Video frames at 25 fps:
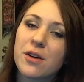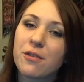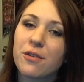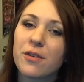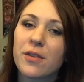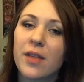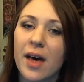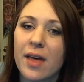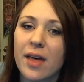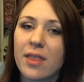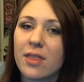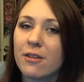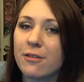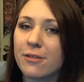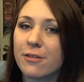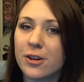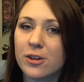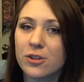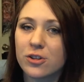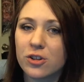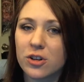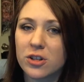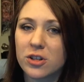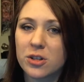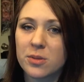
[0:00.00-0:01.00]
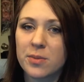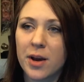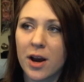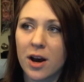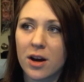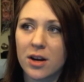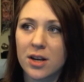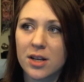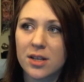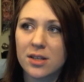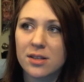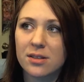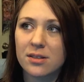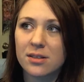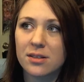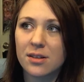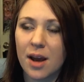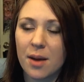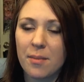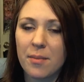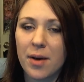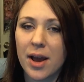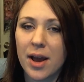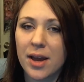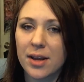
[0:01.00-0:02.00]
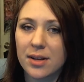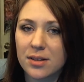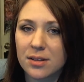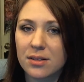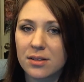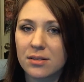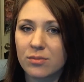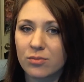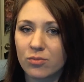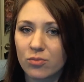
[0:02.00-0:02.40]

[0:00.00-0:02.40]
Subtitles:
for that in the future, to be honest. I might.